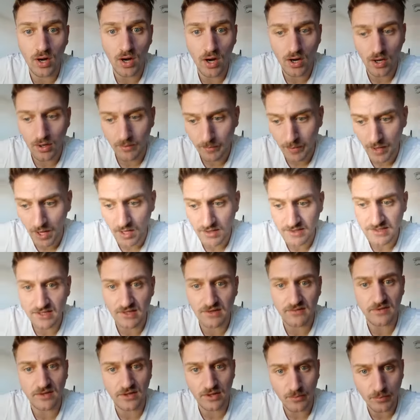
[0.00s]
are
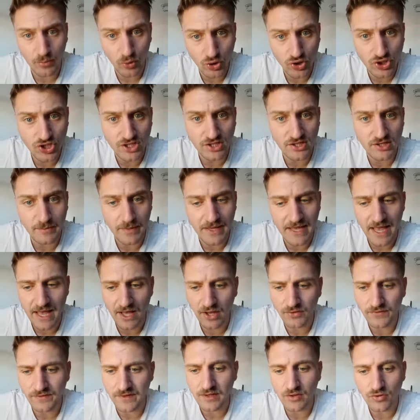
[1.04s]
positive and they're pushing to be
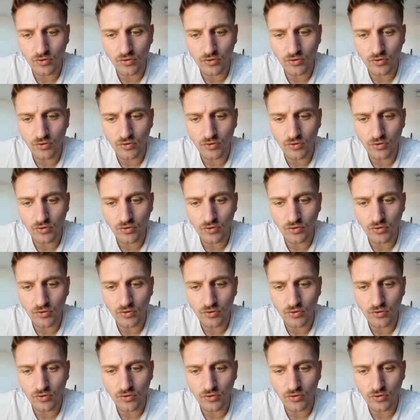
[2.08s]
healthy.